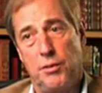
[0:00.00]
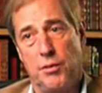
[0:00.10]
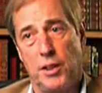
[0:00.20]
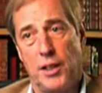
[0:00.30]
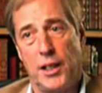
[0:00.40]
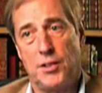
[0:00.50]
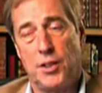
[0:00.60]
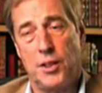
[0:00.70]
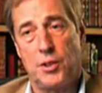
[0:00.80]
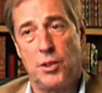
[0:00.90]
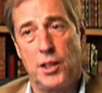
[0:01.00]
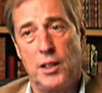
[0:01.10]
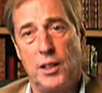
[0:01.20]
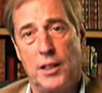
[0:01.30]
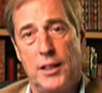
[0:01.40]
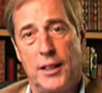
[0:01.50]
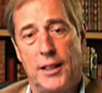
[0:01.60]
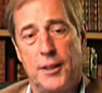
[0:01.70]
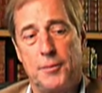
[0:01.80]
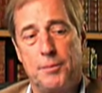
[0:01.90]
from the 9th century
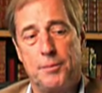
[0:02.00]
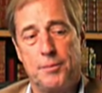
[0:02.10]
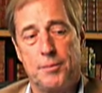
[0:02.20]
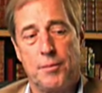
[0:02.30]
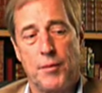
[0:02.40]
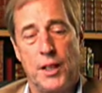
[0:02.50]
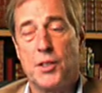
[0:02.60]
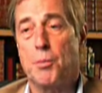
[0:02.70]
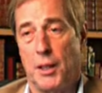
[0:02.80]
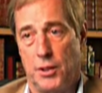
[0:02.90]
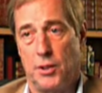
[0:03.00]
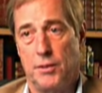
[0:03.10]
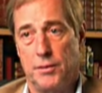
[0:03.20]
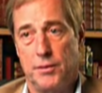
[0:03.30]
is special.